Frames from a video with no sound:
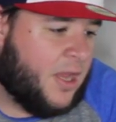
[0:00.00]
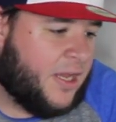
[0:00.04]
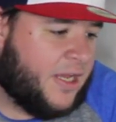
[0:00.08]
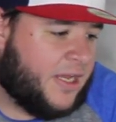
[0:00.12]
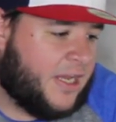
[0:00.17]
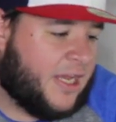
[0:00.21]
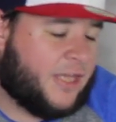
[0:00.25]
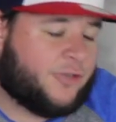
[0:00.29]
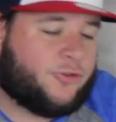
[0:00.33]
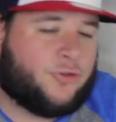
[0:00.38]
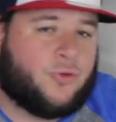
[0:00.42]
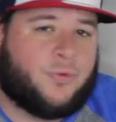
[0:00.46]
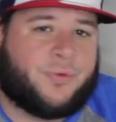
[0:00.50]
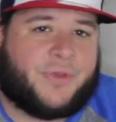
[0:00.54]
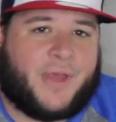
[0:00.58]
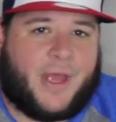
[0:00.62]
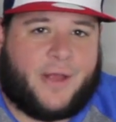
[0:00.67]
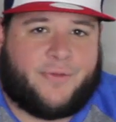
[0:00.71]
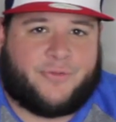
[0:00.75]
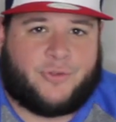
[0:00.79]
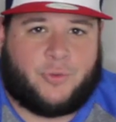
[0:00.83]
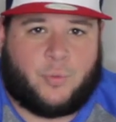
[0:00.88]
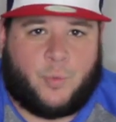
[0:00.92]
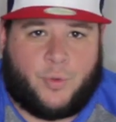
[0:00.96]
He had
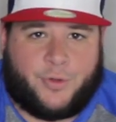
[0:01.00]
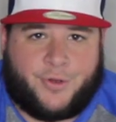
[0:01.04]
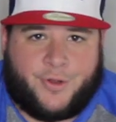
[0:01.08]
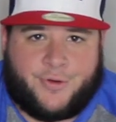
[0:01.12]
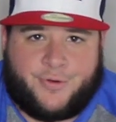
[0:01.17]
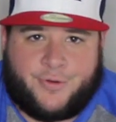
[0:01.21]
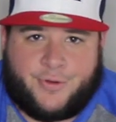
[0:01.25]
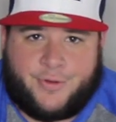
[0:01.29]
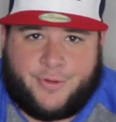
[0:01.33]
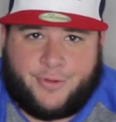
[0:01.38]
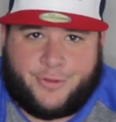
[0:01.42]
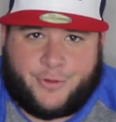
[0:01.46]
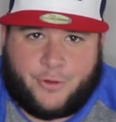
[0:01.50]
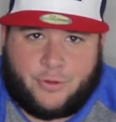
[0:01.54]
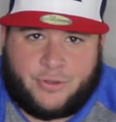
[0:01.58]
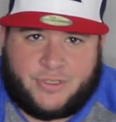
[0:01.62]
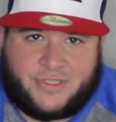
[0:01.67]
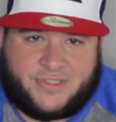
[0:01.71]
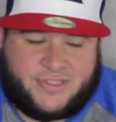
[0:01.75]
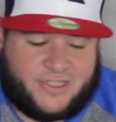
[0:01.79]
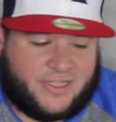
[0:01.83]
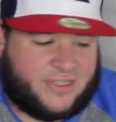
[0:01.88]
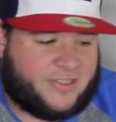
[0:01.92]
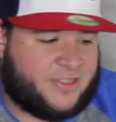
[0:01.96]

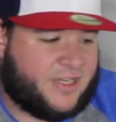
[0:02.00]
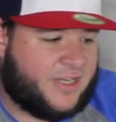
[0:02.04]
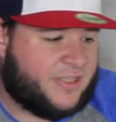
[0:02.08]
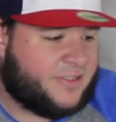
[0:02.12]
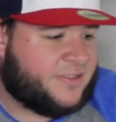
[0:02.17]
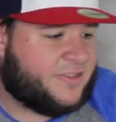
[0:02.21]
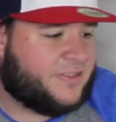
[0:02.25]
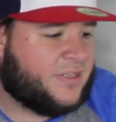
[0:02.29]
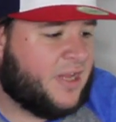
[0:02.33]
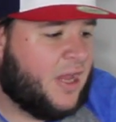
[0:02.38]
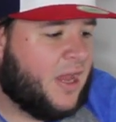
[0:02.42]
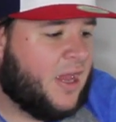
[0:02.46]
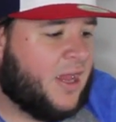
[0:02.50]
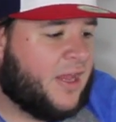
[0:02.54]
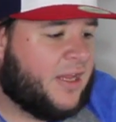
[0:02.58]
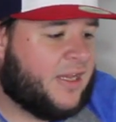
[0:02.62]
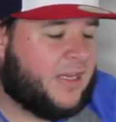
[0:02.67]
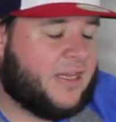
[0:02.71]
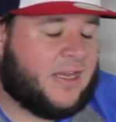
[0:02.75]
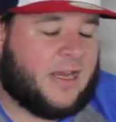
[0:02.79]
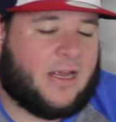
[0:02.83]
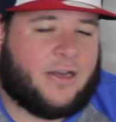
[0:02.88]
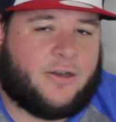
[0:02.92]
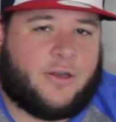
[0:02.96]
2,136 hits.
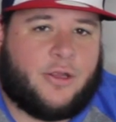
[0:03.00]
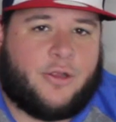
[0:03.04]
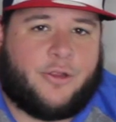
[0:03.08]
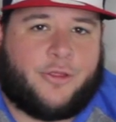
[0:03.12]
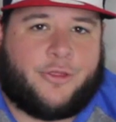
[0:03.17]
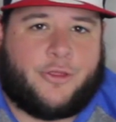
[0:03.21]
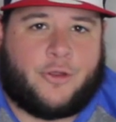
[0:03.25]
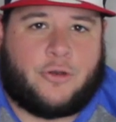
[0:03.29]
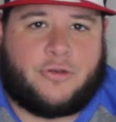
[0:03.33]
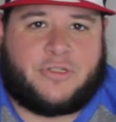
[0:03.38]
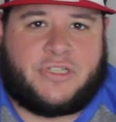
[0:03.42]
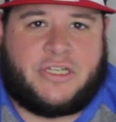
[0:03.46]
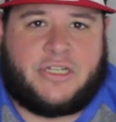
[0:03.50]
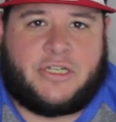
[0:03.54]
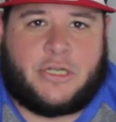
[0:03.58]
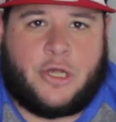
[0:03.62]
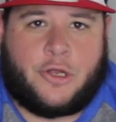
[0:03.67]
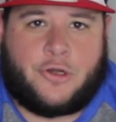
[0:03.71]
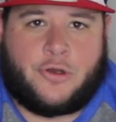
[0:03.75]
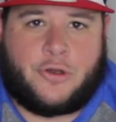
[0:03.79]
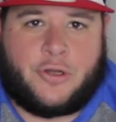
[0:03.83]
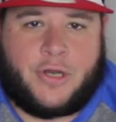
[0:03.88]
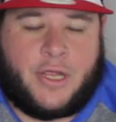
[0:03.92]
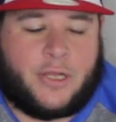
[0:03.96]
He had
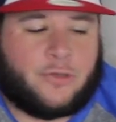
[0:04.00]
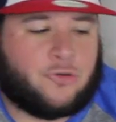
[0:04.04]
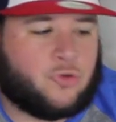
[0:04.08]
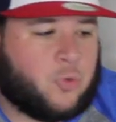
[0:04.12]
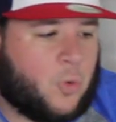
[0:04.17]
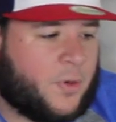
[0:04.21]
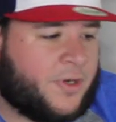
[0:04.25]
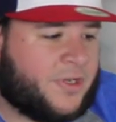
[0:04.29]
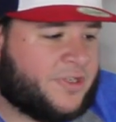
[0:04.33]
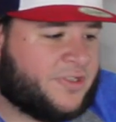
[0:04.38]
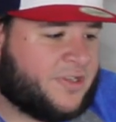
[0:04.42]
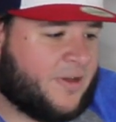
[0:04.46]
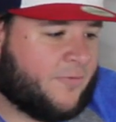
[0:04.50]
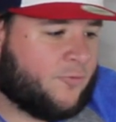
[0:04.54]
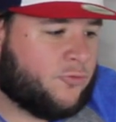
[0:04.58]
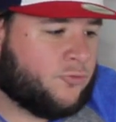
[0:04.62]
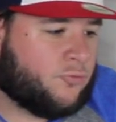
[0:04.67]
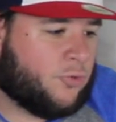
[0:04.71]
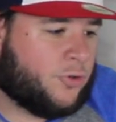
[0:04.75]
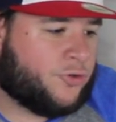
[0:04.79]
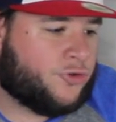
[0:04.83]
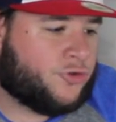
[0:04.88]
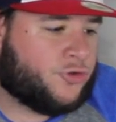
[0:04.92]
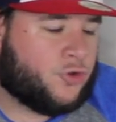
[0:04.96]

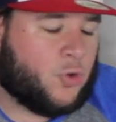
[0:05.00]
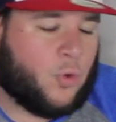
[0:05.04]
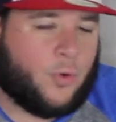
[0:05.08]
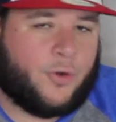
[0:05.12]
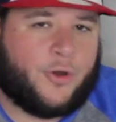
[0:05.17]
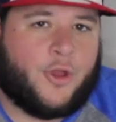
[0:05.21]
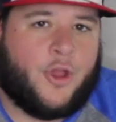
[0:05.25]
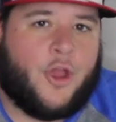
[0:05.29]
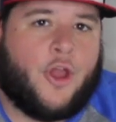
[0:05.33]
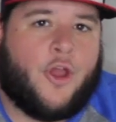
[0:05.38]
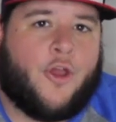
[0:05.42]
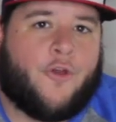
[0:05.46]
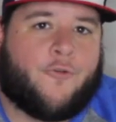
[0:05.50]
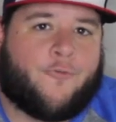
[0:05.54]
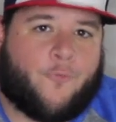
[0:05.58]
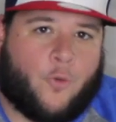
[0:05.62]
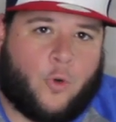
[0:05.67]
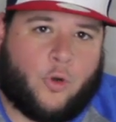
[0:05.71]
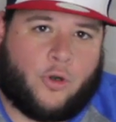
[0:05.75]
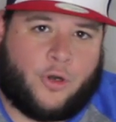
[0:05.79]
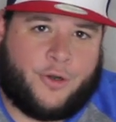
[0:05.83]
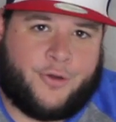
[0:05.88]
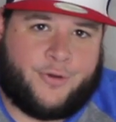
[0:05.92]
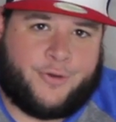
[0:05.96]
1,327 runs scored,
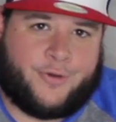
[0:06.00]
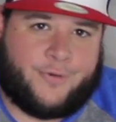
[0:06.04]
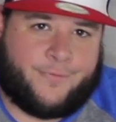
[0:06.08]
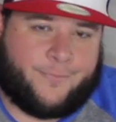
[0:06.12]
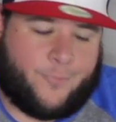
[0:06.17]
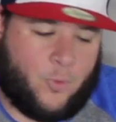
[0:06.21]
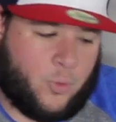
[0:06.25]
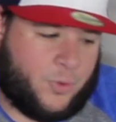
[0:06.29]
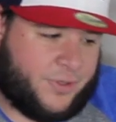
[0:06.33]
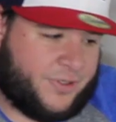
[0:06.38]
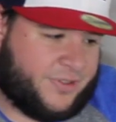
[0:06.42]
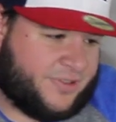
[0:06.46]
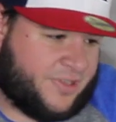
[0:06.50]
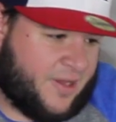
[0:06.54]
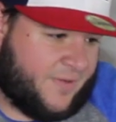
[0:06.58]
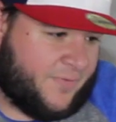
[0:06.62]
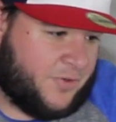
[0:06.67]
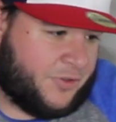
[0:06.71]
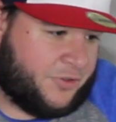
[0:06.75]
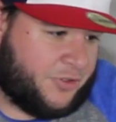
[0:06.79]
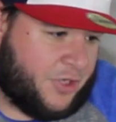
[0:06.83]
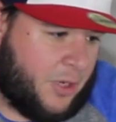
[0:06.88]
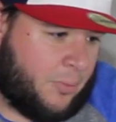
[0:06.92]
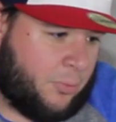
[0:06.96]

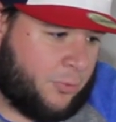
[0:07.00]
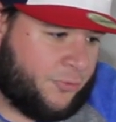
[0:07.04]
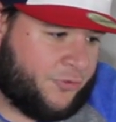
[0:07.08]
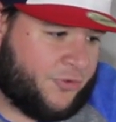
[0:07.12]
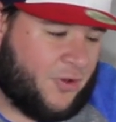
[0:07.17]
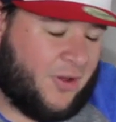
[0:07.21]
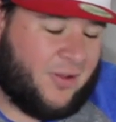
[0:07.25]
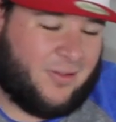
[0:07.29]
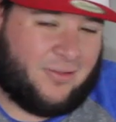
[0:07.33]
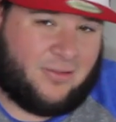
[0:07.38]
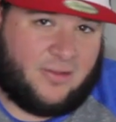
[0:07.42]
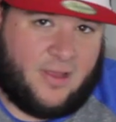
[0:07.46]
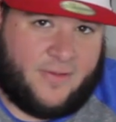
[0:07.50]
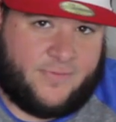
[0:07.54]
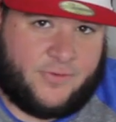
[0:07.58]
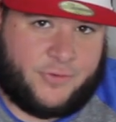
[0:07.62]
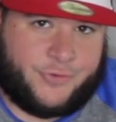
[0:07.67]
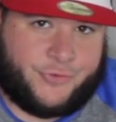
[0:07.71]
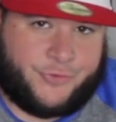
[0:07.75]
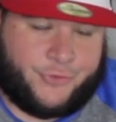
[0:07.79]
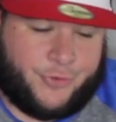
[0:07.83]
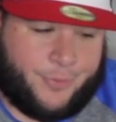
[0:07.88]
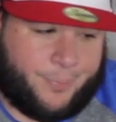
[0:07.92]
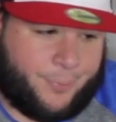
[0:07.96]
447 doubles,
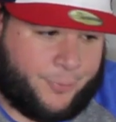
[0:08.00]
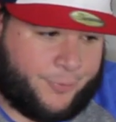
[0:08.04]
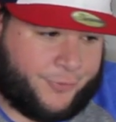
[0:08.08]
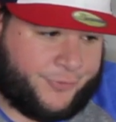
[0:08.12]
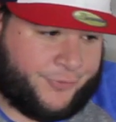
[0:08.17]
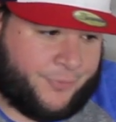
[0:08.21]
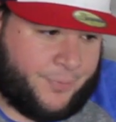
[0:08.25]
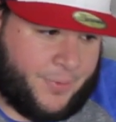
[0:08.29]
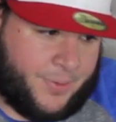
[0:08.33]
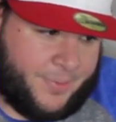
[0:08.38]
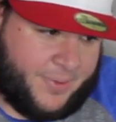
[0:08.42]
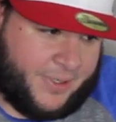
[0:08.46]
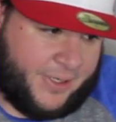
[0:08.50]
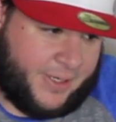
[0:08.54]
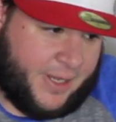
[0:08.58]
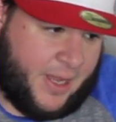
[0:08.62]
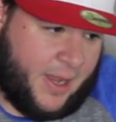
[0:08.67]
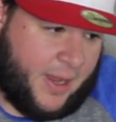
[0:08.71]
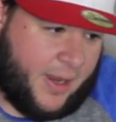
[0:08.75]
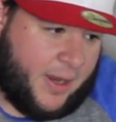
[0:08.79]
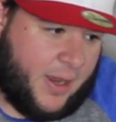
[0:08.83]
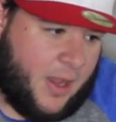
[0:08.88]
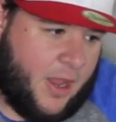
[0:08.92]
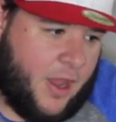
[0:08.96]
11 triples from the big
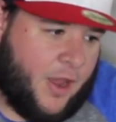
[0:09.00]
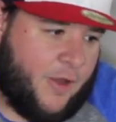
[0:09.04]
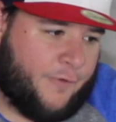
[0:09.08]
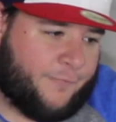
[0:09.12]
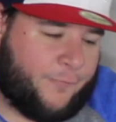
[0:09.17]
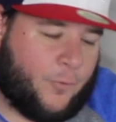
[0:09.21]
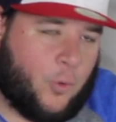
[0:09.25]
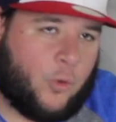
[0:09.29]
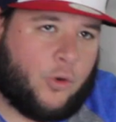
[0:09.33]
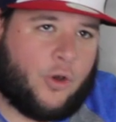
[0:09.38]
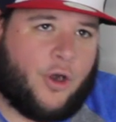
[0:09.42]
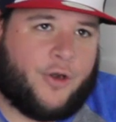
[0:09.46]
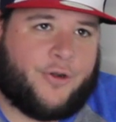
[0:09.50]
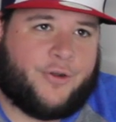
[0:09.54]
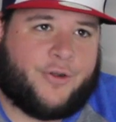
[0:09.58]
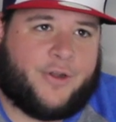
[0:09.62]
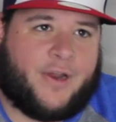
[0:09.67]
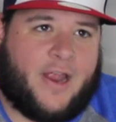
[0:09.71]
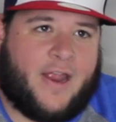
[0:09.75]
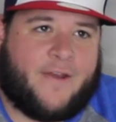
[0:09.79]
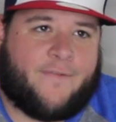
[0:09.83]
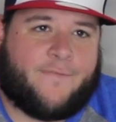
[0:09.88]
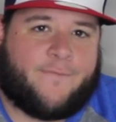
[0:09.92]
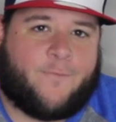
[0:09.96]
guy,
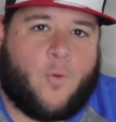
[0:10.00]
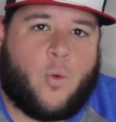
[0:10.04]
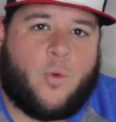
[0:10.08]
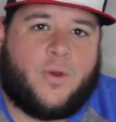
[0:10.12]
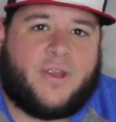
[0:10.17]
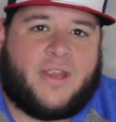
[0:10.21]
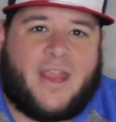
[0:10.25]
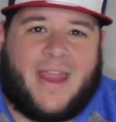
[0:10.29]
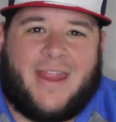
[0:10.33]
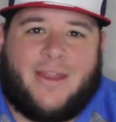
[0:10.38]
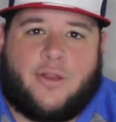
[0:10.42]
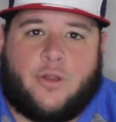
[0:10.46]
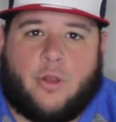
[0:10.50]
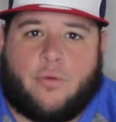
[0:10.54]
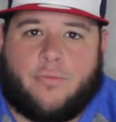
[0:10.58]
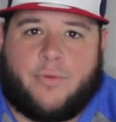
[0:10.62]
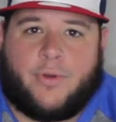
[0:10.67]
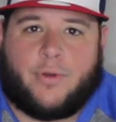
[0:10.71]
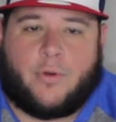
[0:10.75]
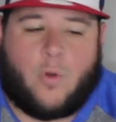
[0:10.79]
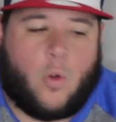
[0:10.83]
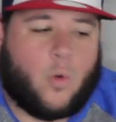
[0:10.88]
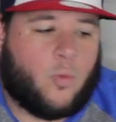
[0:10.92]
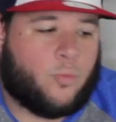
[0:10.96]
448
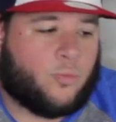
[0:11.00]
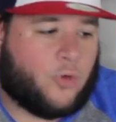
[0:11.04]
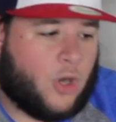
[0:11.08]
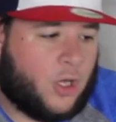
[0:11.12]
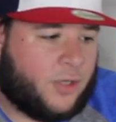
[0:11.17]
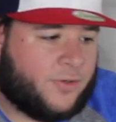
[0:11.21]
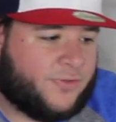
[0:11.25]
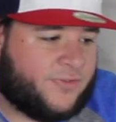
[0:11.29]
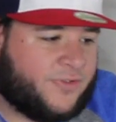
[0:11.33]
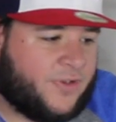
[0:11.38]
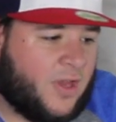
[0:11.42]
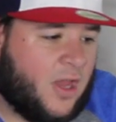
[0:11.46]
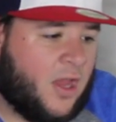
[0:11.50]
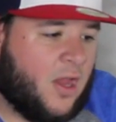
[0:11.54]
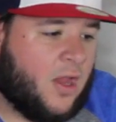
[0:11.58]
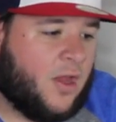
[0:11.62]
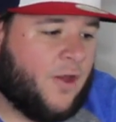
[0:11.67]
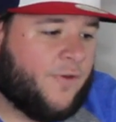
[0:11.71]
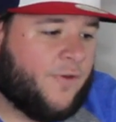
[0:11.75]
career home runs,